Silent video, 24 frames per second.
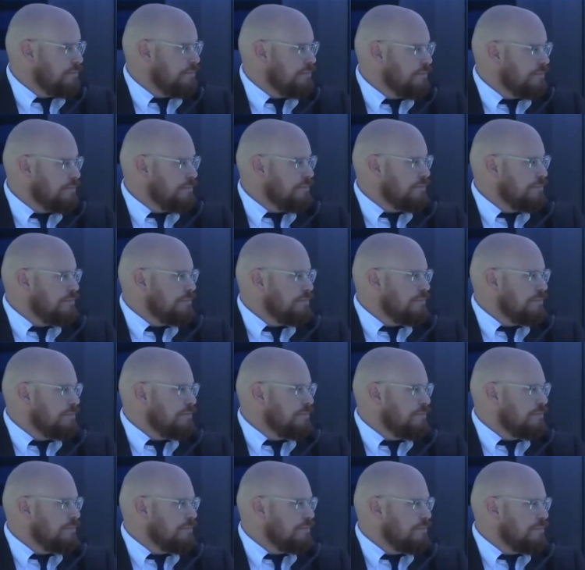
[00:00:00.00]

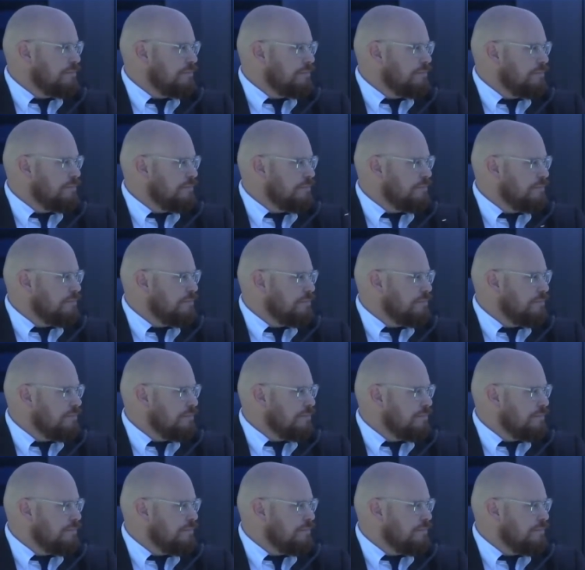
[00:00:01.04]
No one is speaking in this clip.